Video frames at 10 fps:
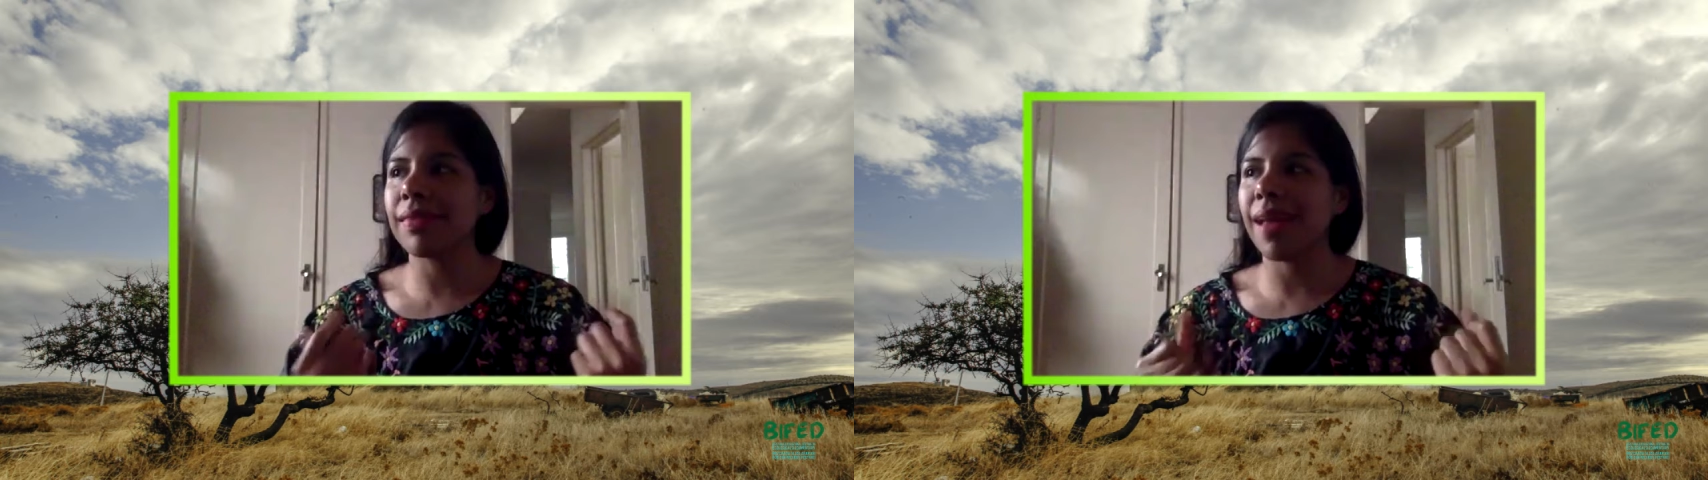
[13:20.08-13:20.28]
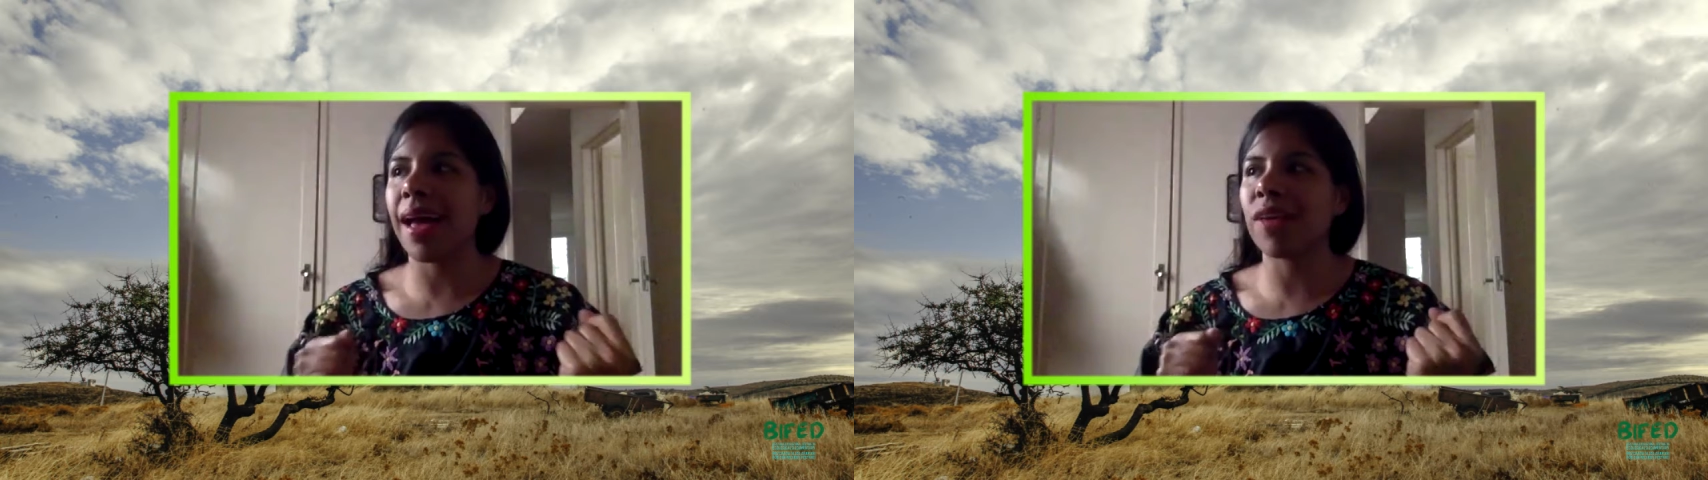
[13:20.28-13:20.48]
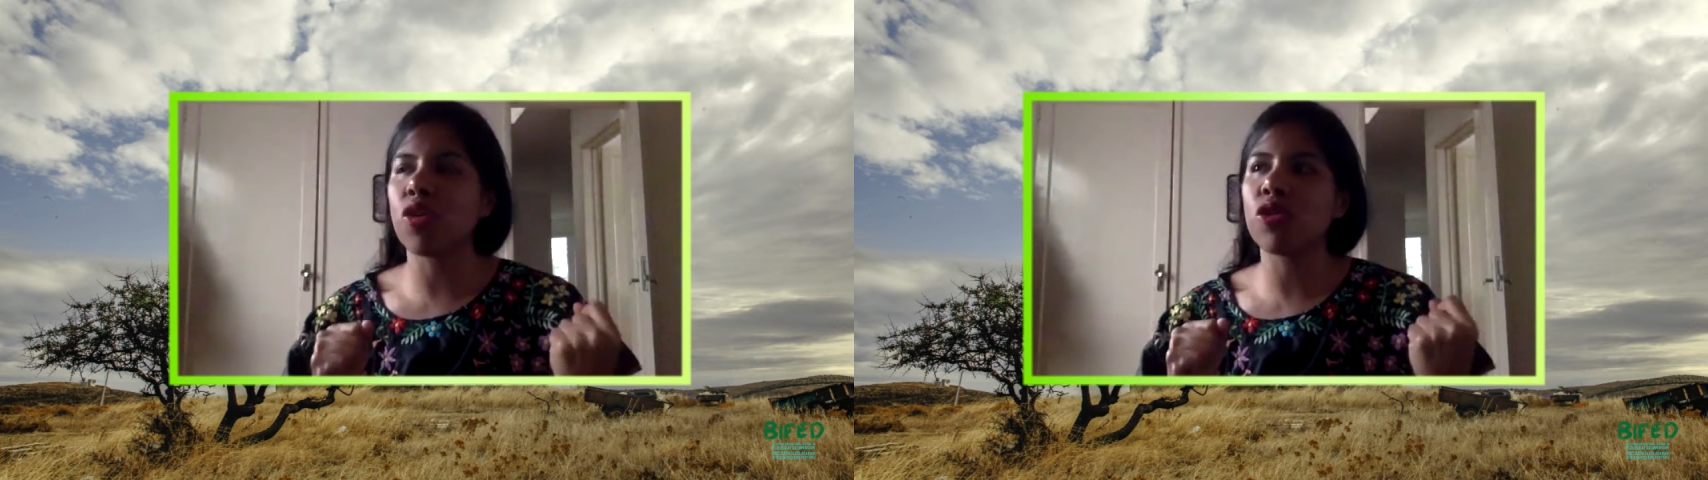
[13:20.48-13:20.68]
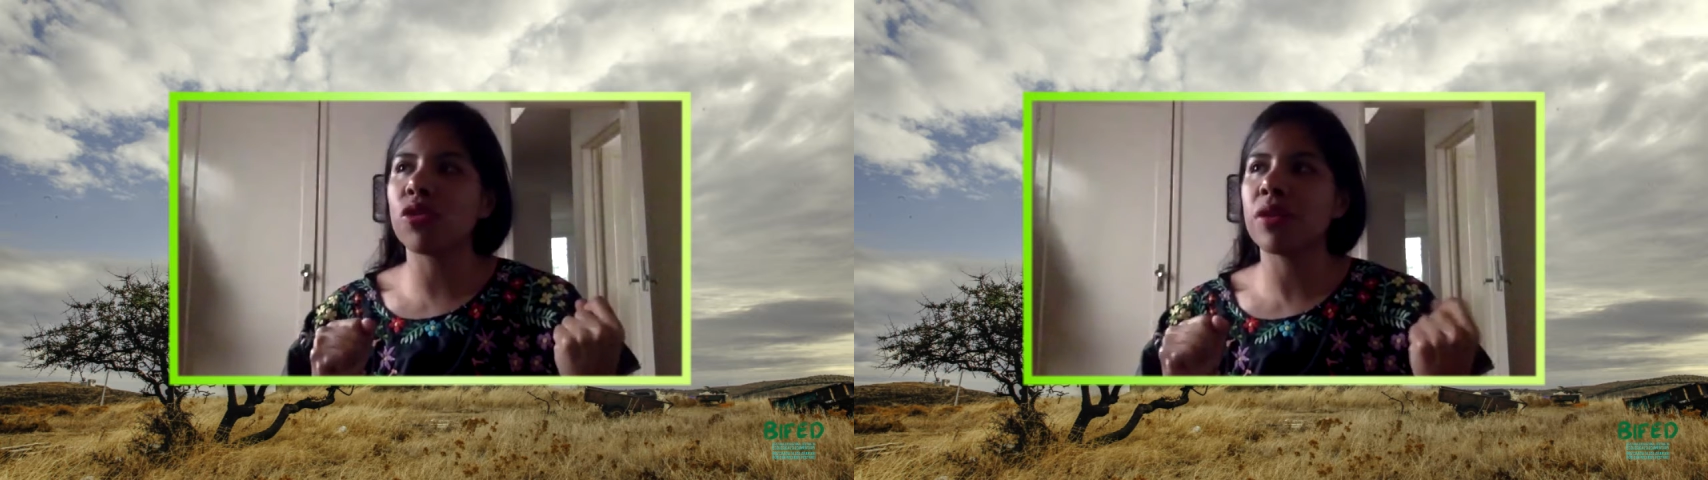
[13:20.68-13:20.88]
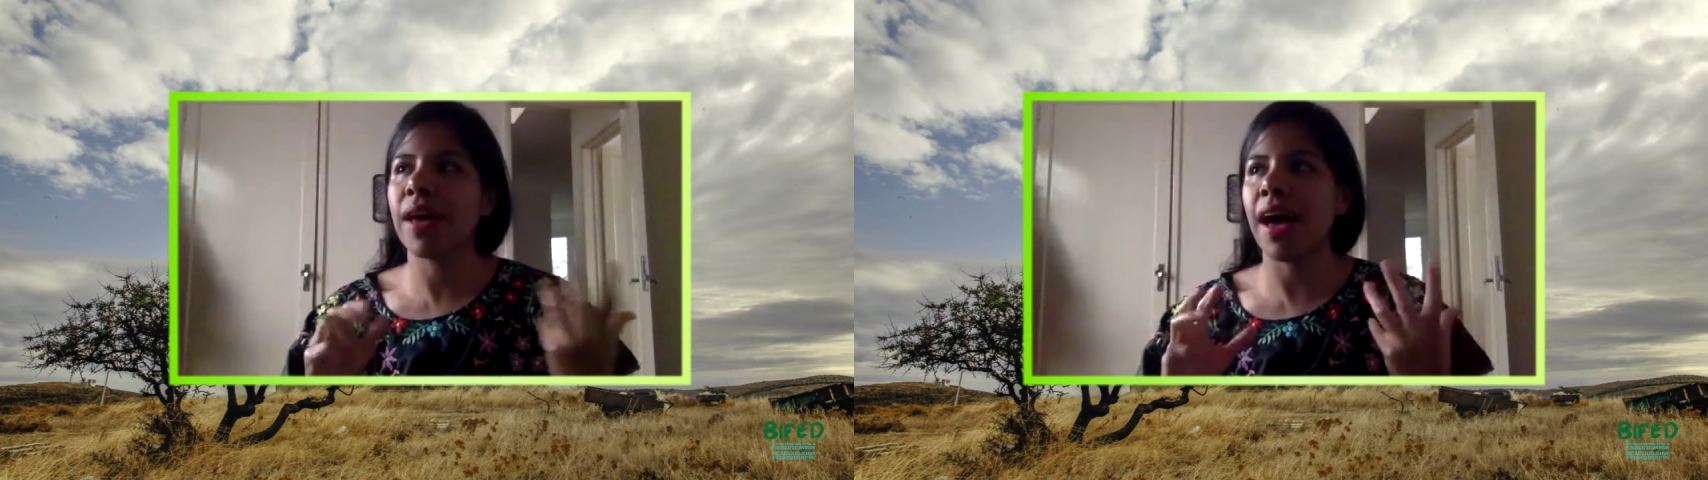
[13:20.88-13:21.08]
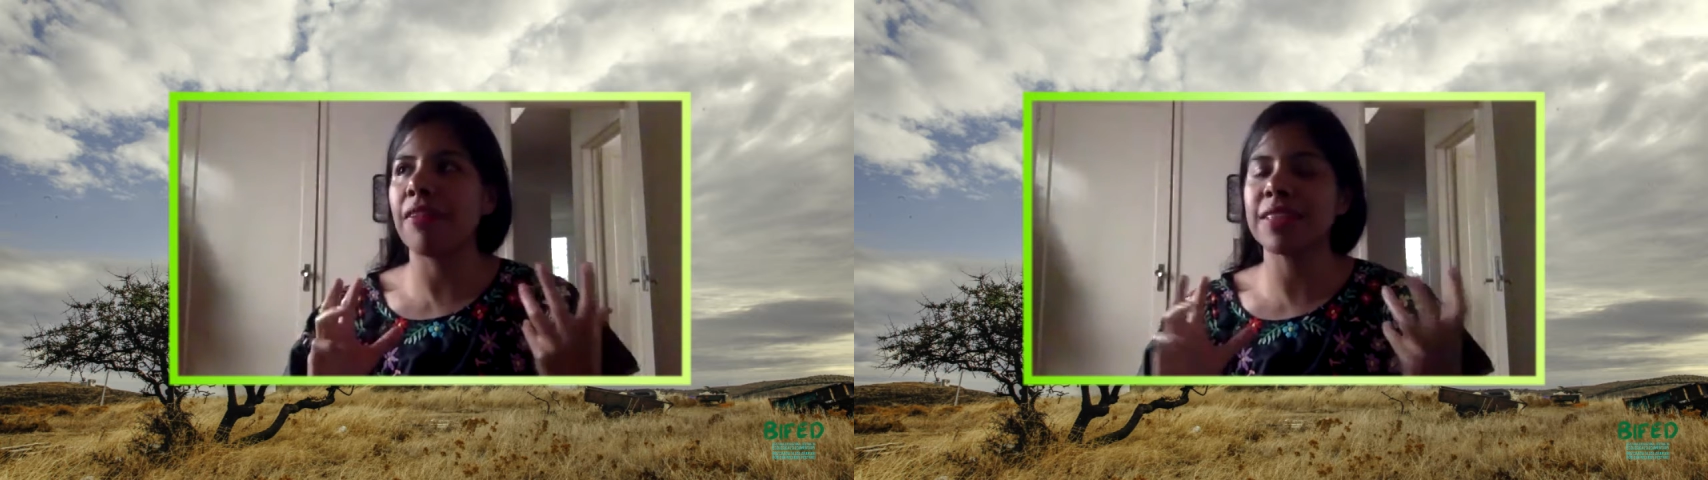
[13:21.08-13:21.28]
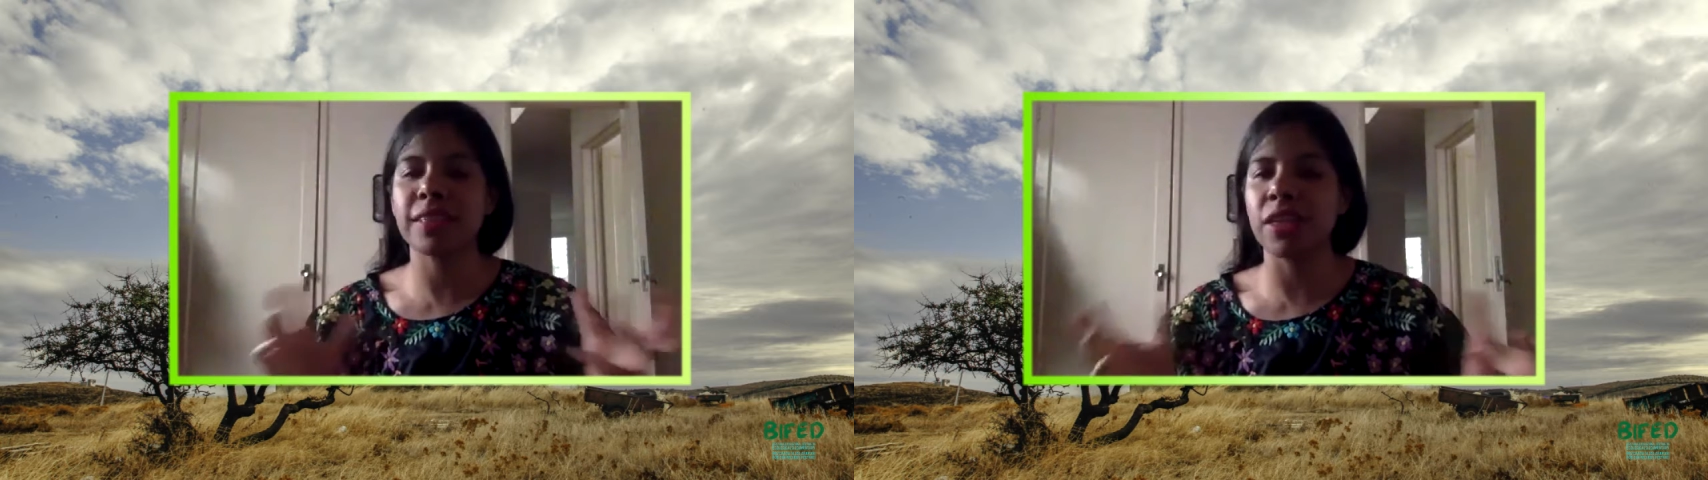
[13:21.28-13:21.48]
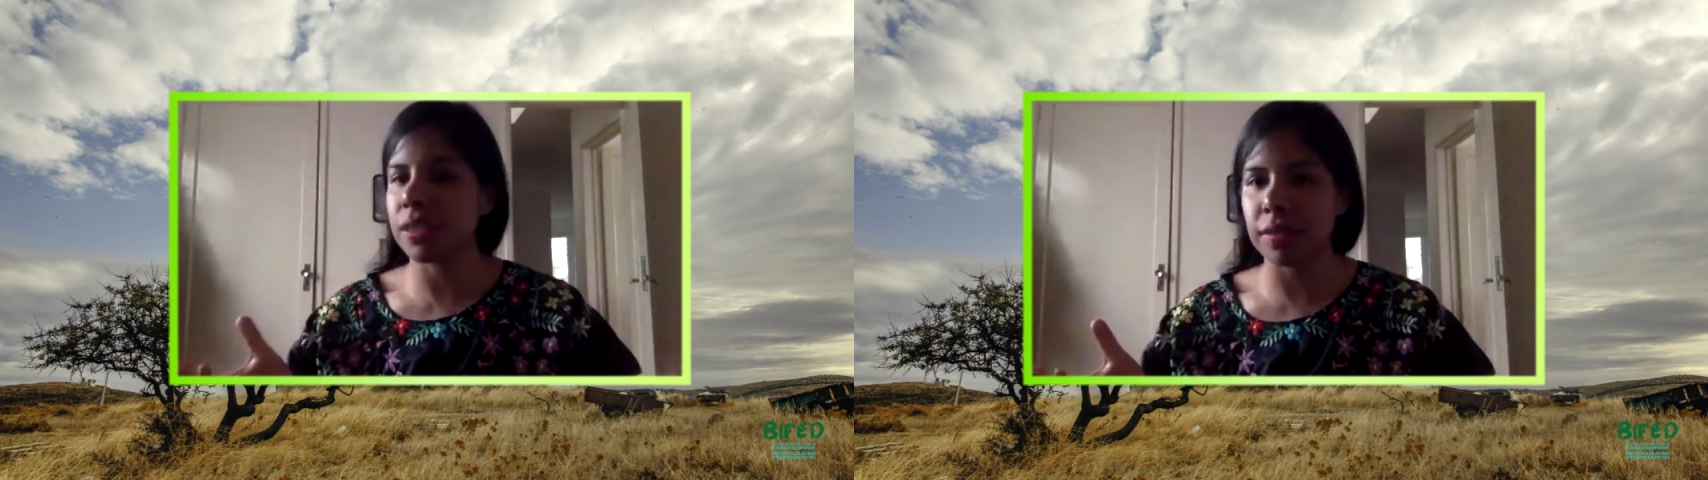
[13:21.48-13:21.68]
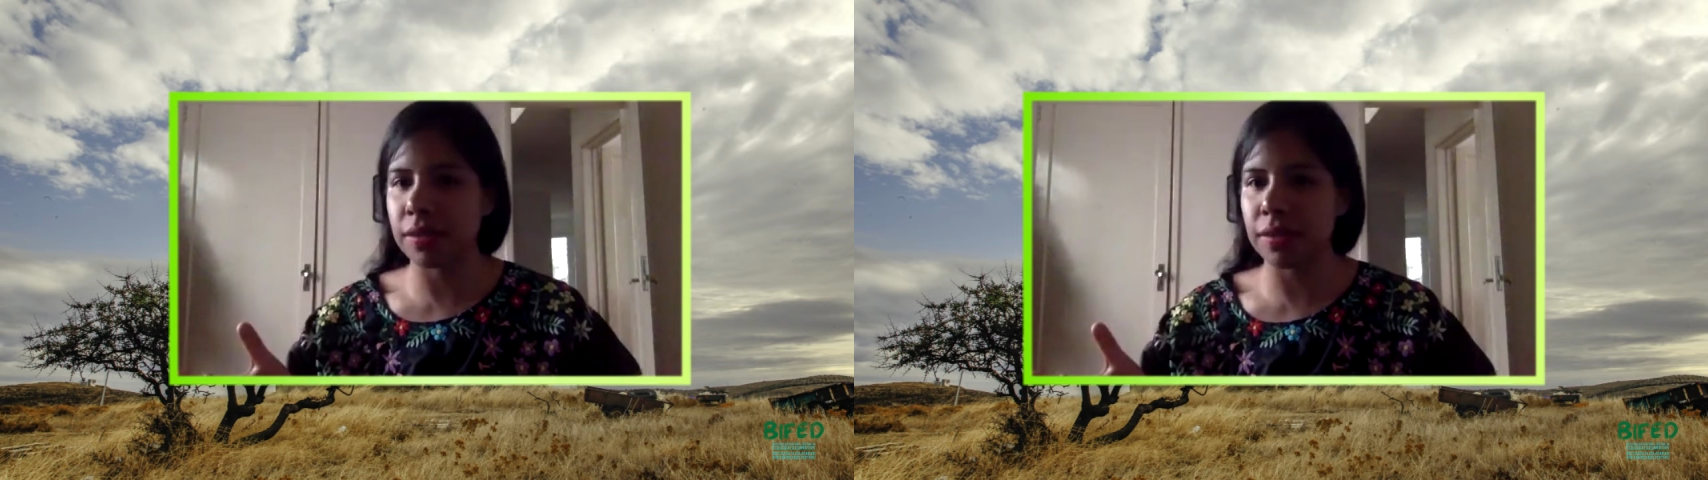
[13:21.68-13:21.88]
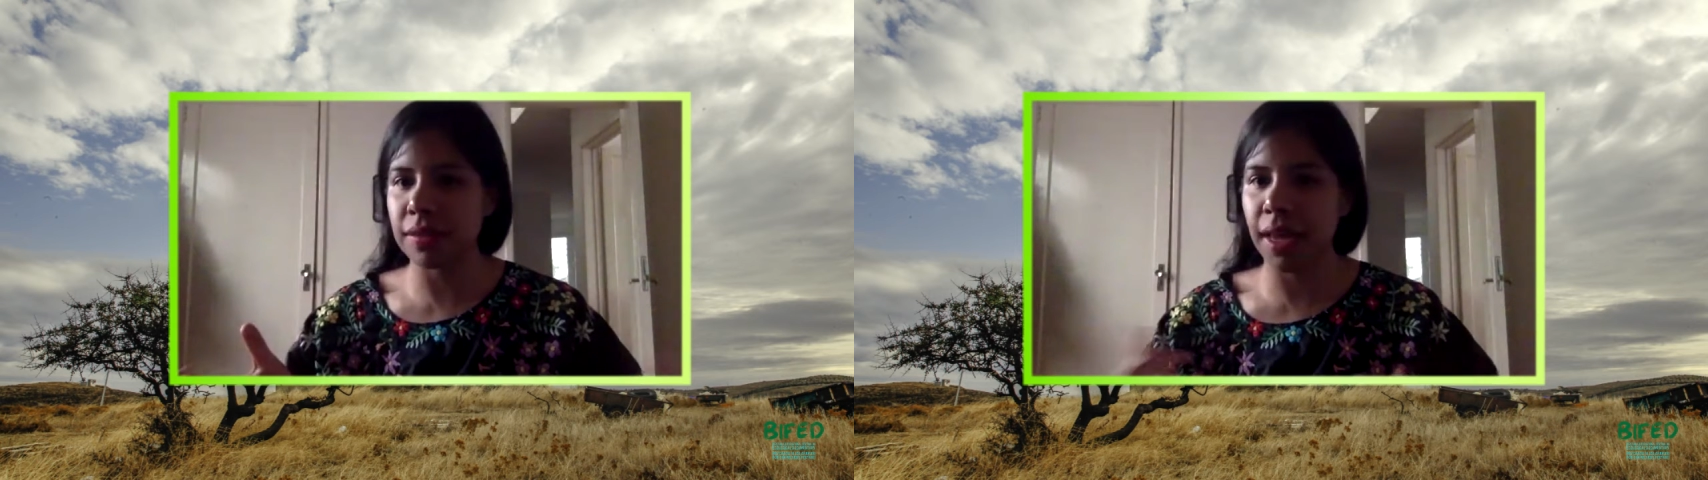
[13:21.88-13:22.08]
I don't have certainties.